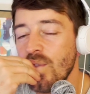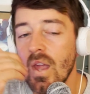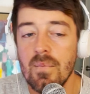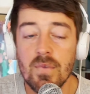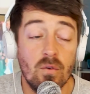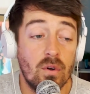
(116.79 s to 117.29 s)

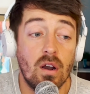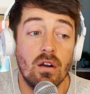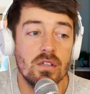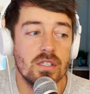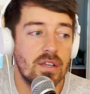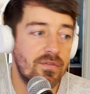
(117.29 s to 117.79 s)
I mean,
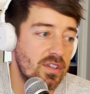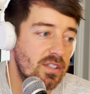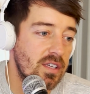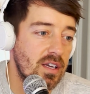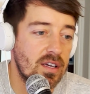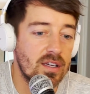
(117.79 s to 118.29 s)
regardless if it's
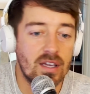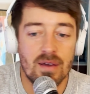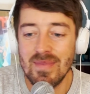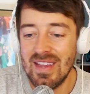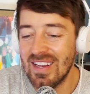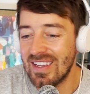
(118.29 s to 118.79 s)
a
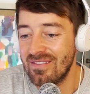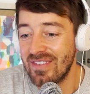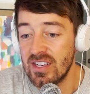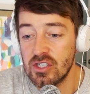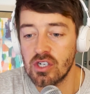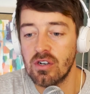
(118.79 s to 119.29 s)
comedic
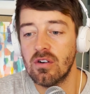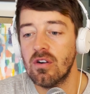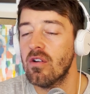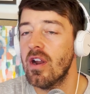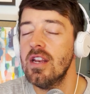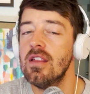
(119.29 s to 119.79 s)
venture
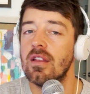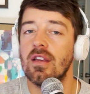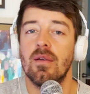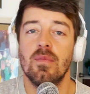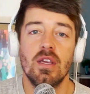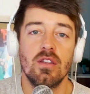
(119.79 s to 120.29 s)
or anything,
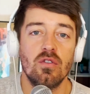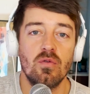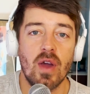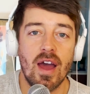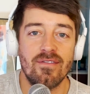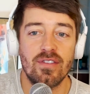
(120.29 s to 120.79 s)
I mean, you
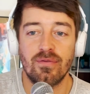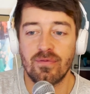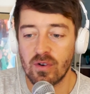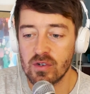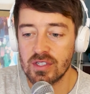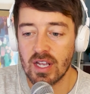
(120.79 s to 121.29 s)
have the
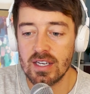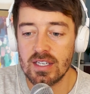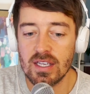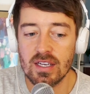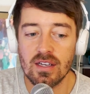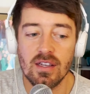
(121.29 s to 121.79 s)
first
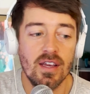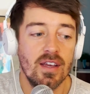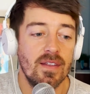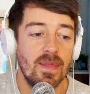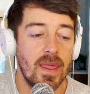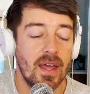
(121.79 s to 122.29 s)
idea,
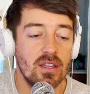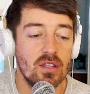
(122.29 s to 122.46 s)
then